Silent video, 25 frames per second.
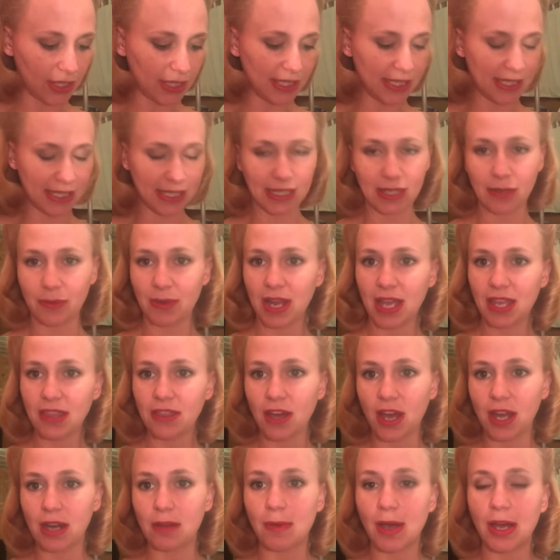and see what I
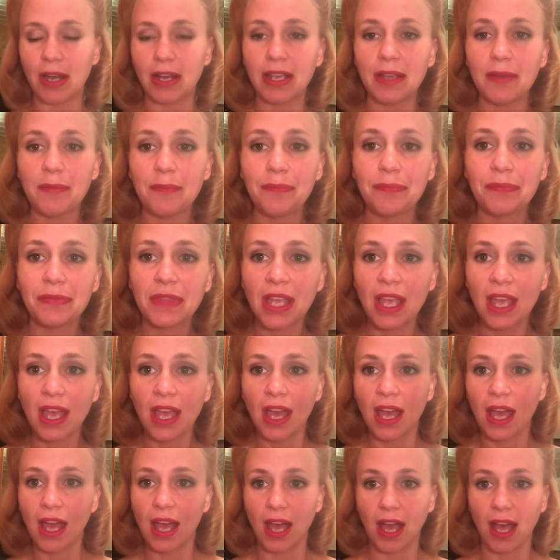thought about it.
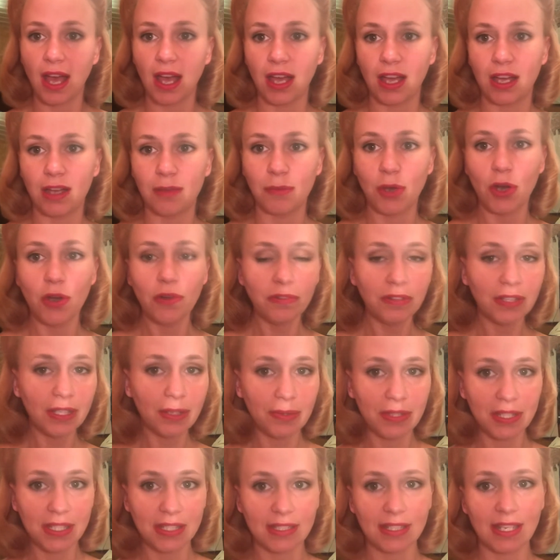Hopefully
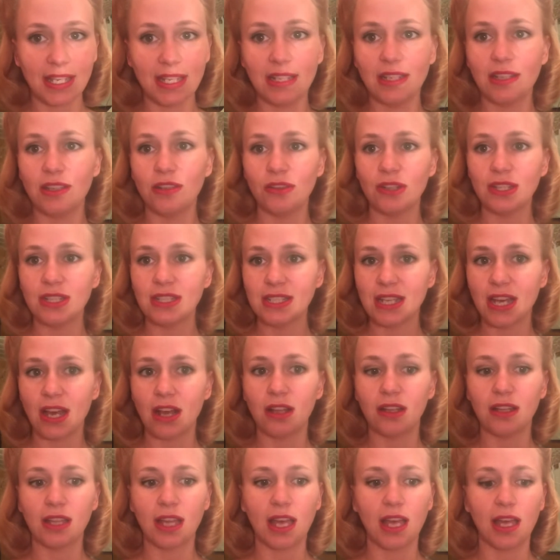with this lighting you can
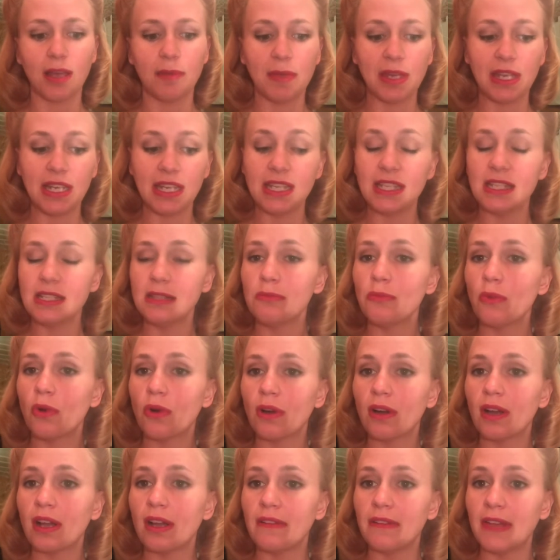tell it is
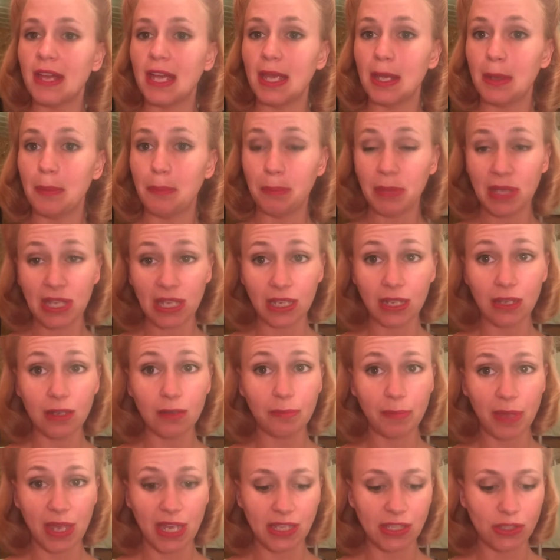more of a pink
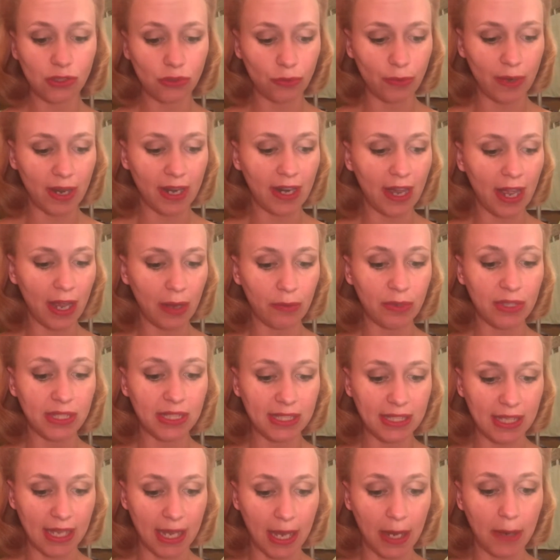based red, I would
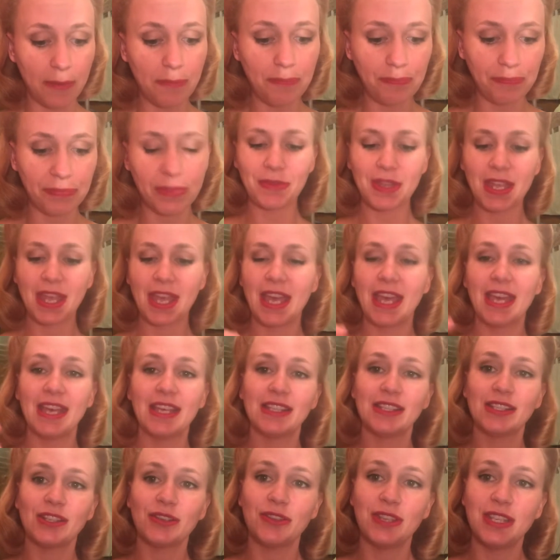say.
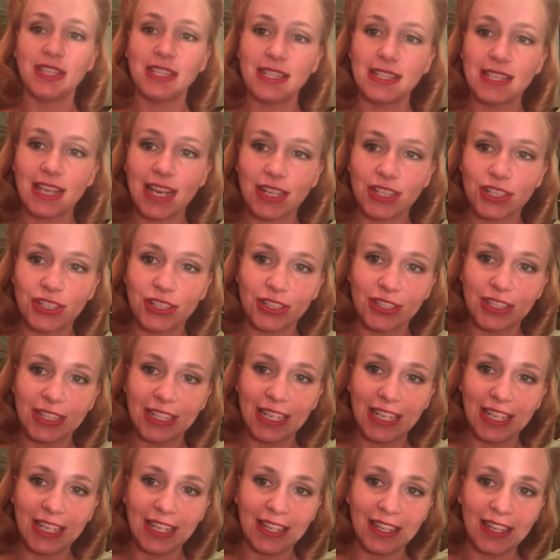So this is
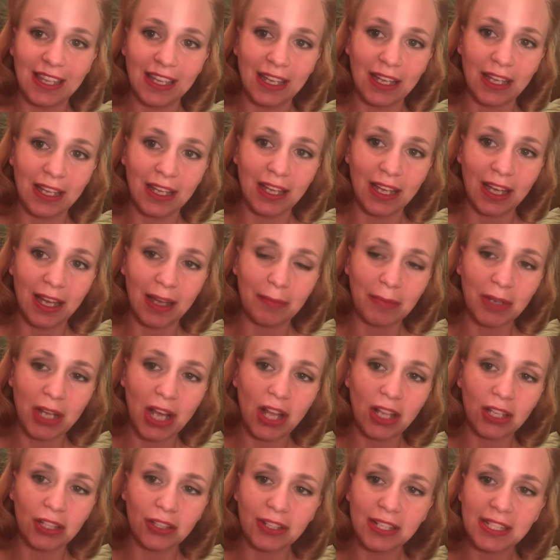actually the
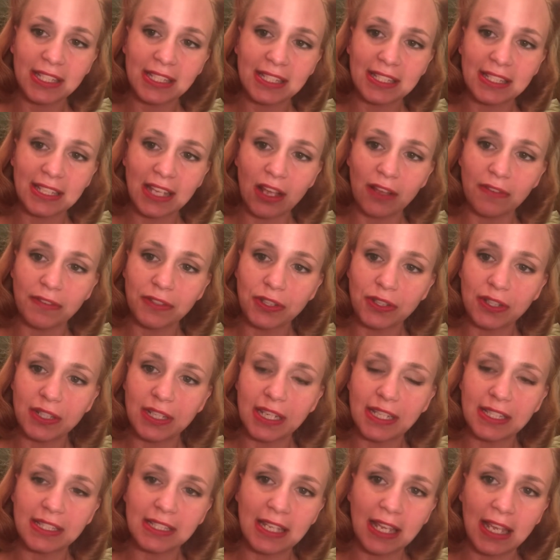color itself. So it
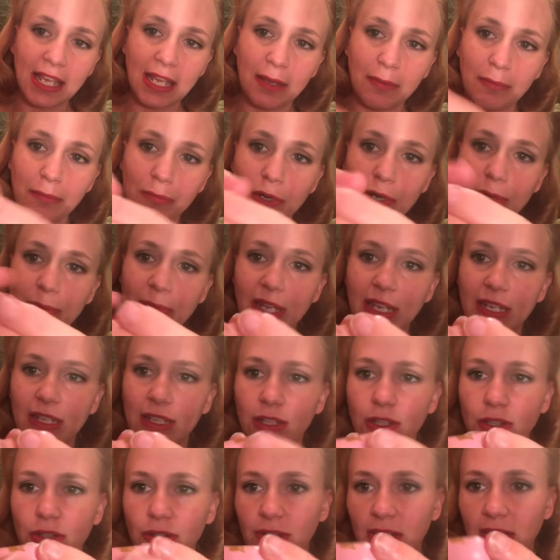does say Mermaid
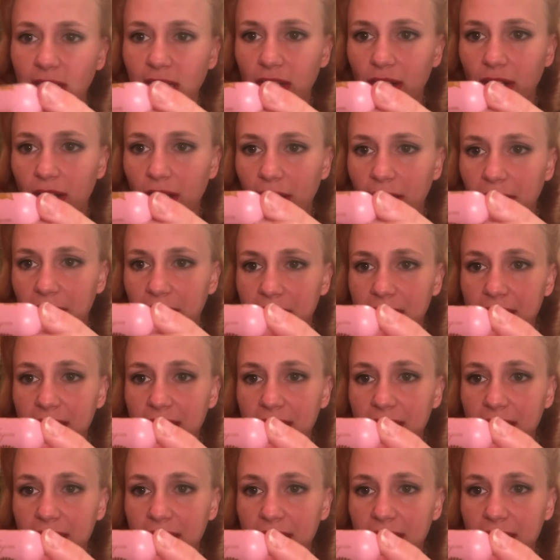Lagoon here on the